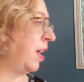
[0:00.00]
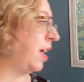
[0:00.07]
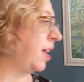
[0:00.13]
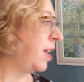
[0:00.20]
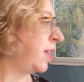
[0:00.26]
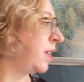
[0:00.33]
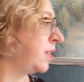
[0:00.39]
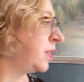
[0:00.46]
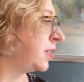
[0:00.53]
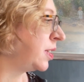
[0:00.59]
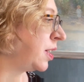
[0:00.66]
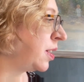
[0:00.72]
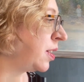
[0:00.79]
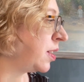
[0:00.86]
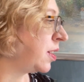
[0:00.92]
And
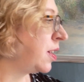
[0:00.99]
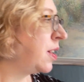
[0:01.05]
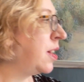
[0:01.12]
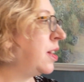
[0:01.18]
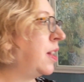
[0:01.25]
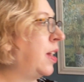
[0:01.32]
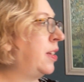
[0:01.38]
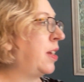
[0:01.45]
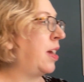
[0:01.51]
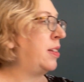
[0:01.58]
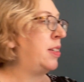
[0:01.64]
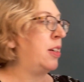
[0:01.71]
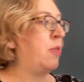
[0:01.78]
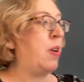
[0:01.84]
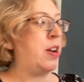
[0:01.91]
I
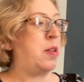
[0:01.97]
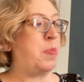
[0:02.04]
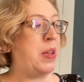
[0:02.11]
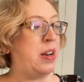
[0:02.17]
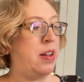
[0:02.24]
did quite a bit